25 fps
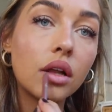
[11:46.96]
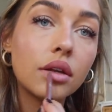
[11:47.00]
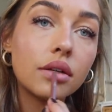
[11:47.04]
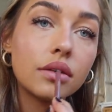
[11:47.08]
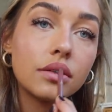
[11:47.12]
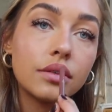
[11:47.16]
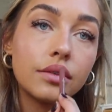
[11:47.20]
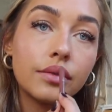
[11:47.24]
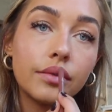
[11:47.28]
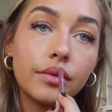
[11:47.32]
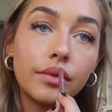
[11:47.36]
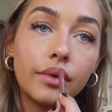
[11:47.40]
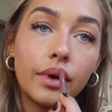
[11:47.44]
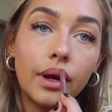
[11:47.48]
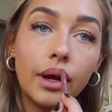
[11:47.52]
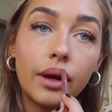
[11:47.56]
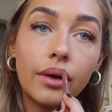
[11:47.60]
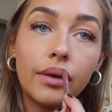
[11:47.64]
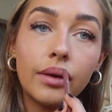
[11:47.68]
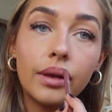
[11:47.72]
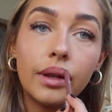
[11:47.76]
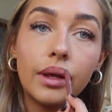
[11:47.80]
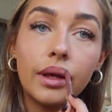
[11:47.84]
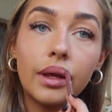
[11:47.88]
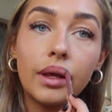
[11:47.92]
just
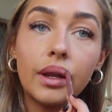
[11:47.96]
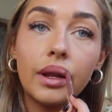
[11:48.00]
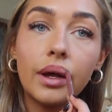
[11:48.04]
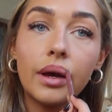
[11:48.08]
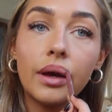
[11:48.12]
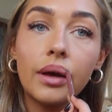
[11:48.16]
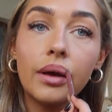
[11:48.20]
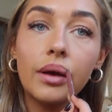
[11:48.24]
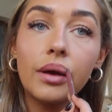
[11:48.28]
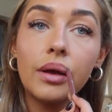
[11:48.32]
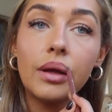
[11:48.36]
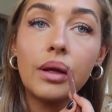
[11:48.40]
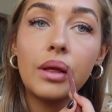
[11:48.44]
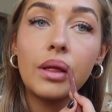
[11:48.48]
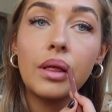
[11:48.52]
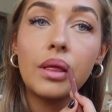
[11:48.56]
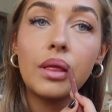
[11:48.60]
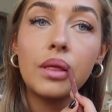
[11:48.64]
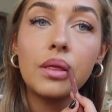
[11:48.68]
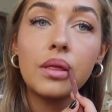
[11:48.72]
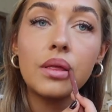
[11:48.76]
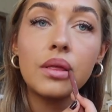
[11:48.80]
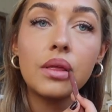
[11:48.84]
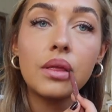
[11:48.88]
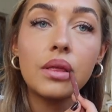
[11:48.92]
rounding it out.
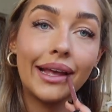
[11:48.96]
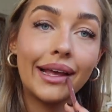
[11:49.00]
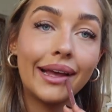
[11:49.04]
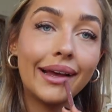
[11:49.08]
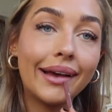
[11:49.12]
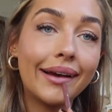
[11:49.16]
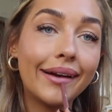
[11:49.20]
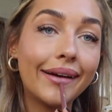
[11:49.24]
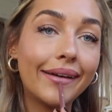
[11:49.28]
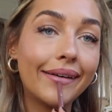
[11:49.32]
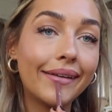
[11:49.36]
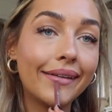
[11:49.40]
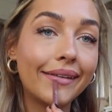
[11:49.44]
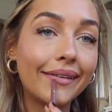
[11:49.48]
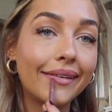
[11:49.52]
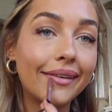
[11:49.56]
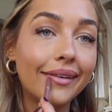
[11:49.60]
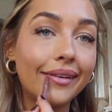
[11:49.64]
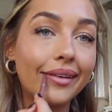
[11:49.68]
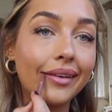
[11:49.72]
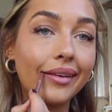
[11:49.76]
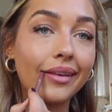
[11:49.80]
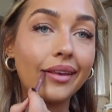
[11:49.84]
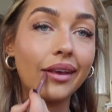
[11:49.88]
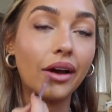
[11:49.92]
Ow, this
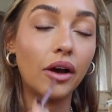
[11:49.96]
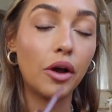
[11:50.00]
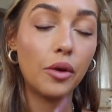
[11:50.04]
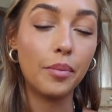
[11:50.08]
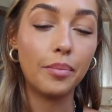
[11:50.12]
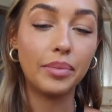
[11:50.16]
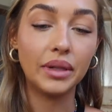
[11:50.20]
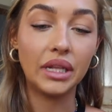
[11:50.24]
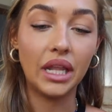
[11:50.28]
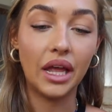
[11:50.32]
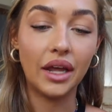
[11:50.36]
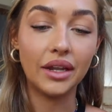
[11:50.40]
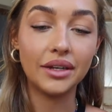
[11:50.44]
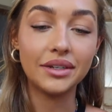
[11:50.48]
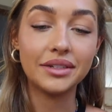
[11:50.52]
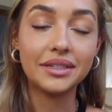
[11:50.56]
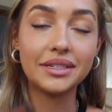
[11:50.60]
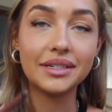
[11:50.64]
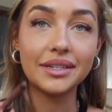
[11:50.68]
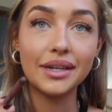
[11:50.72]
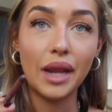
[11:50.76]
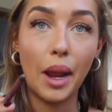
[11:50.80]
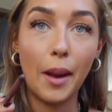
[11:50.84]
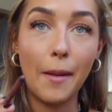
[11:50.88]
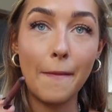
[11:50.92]
is so
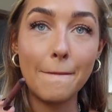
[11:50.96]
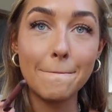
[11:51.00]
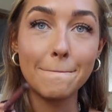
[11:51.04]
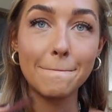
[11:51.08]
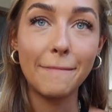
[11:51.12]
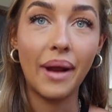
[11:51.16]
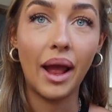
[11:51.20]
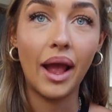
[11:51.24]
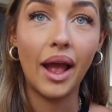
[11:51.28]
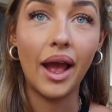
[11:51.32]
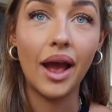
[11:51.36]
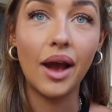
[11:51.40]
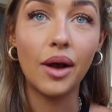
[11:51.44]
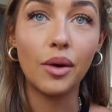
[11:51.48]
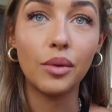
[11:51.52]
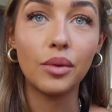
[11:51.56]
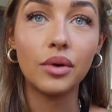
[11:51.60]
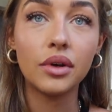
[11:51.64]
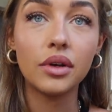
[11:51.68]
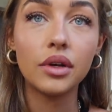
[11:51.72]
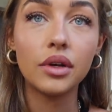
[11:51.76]
blunt. Ow.